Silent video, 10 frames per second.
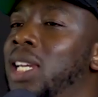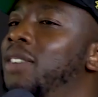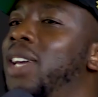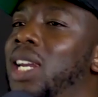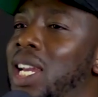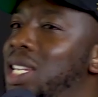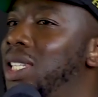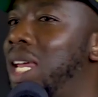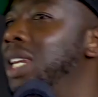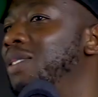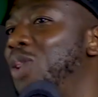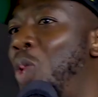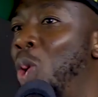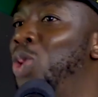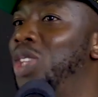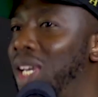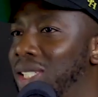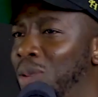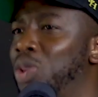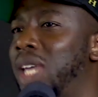I didn't even register. I didn't even go to the
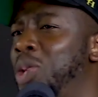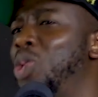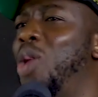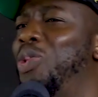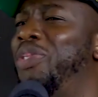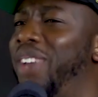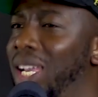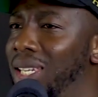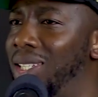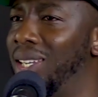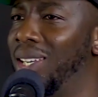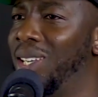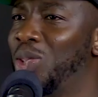exam because I knew I would fail it.